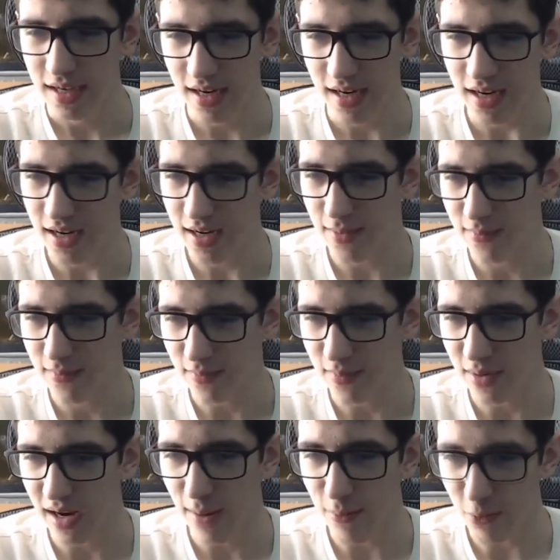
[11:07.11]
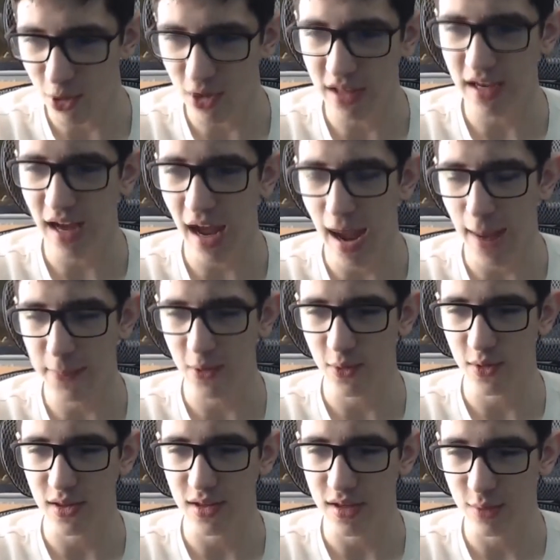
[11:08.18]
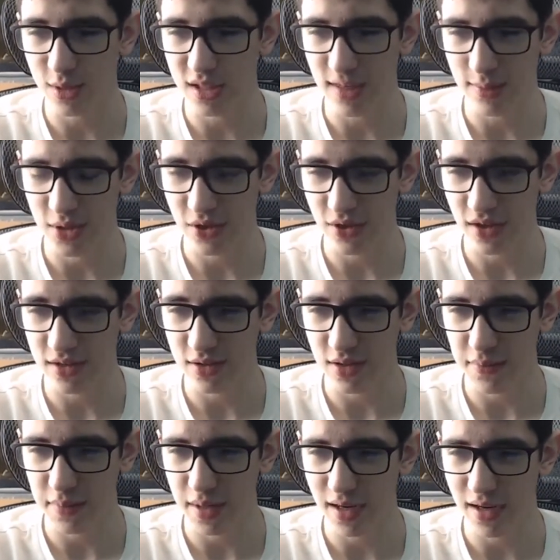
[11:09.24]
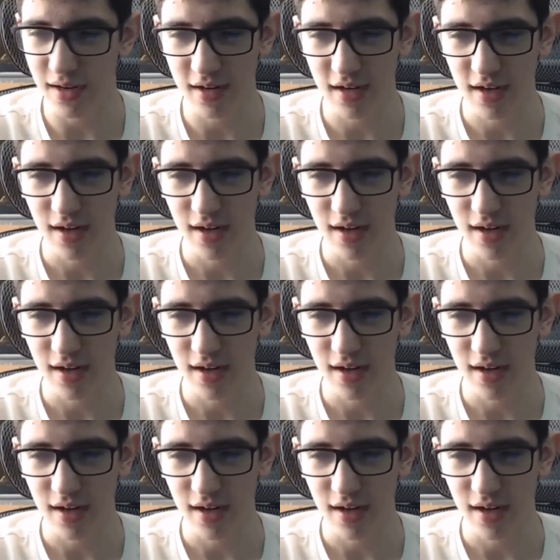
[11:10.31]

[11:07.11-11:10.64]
But I'm really happy with the reception you guys are giving me here.